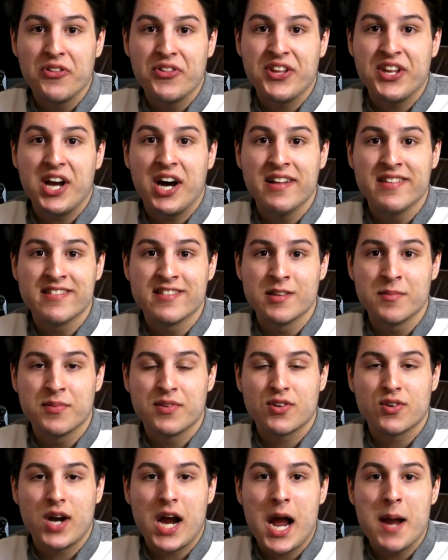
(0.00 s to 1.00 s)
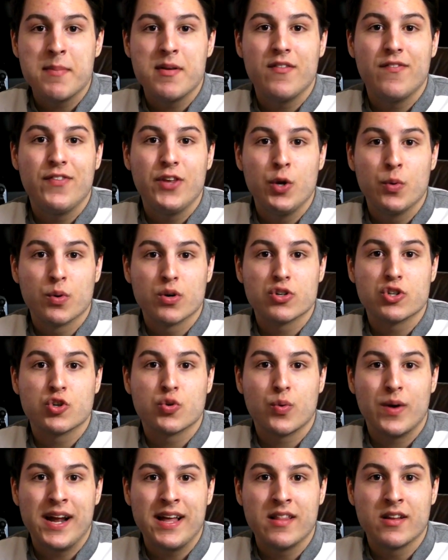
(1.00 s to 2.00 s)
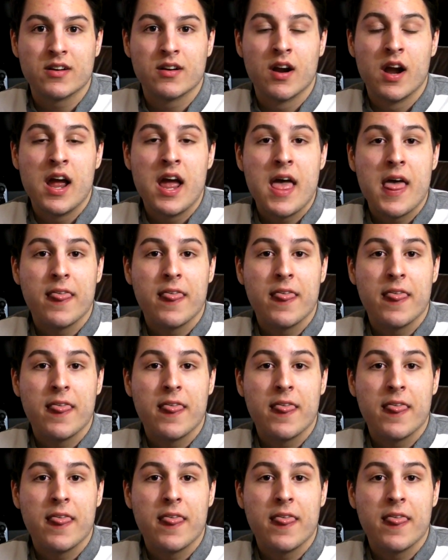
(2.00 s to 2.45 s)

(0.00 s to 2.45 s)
the Unsubscribed Viewer Trailer.